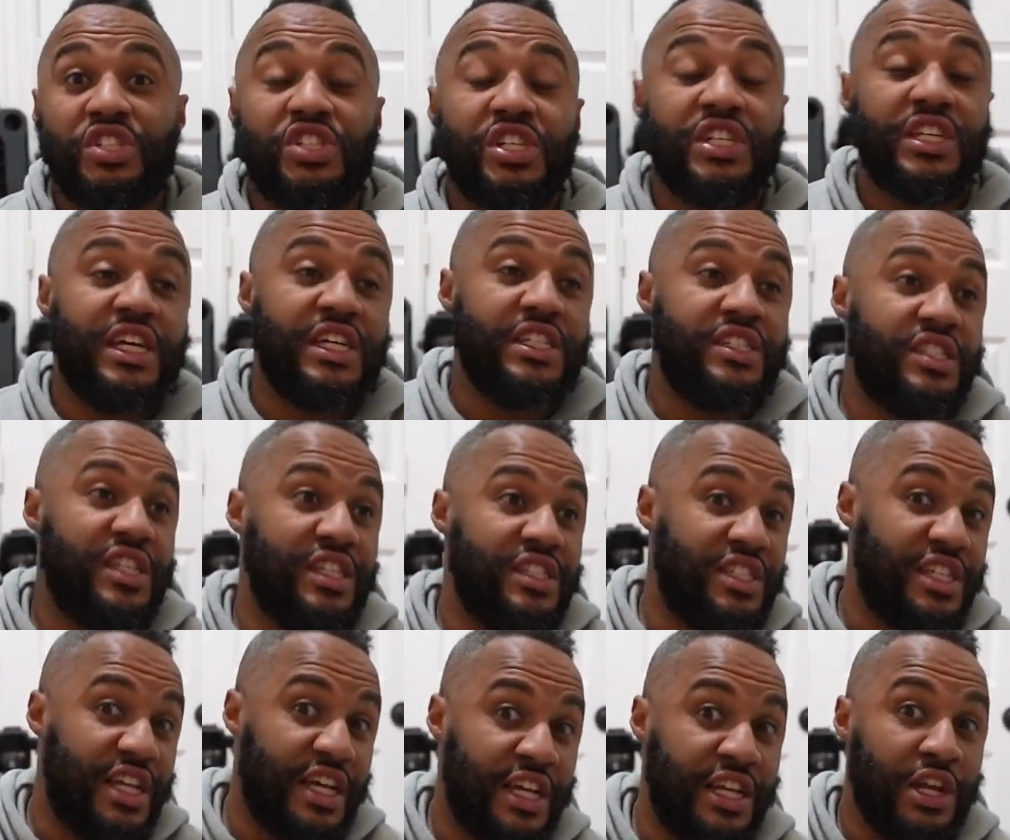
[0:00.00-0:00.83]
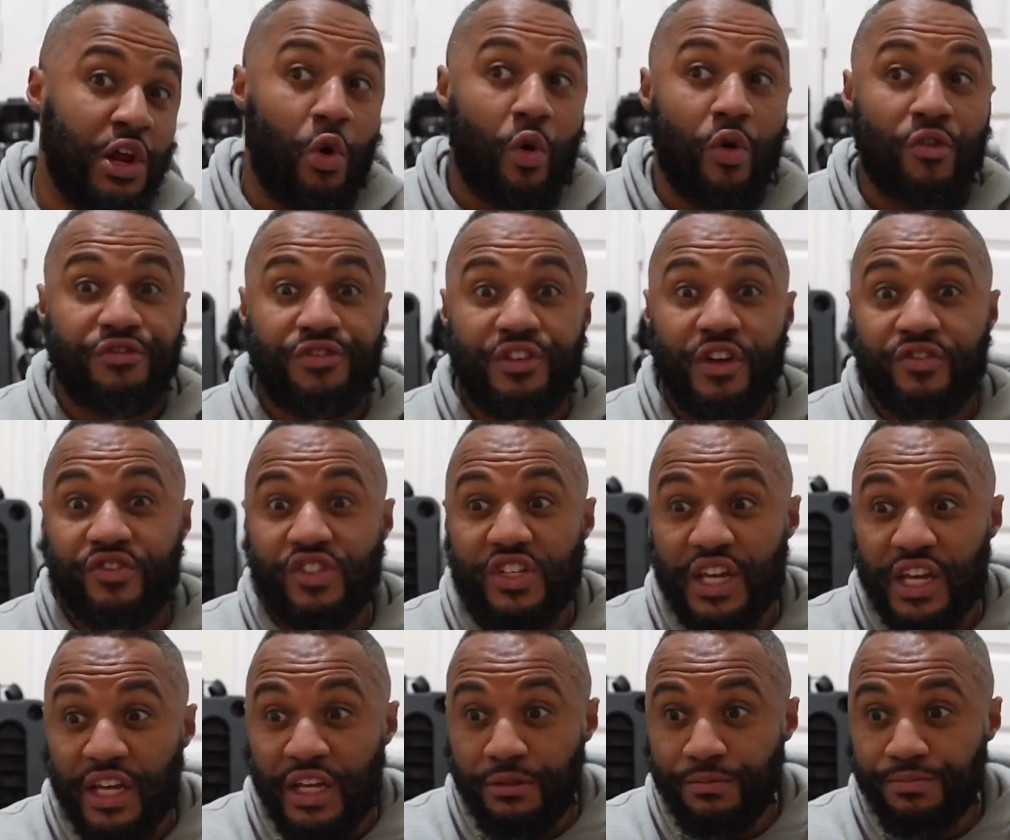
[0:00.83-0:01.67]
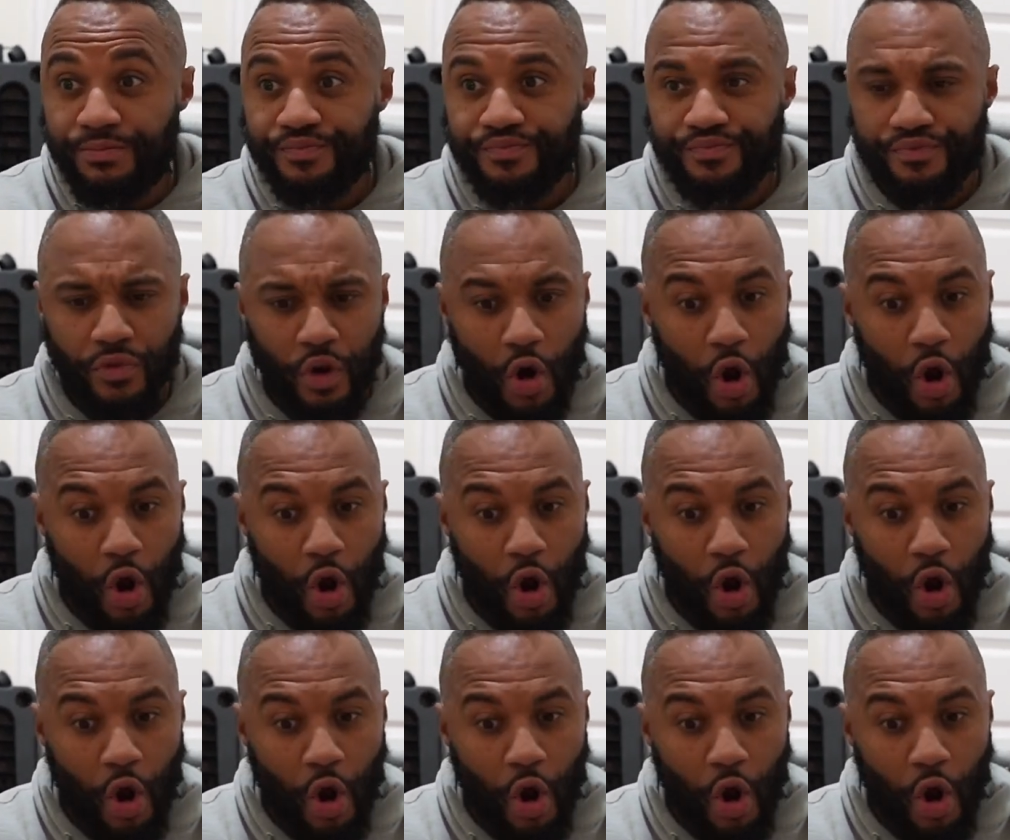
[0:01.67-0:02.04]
she gets to 10 or 15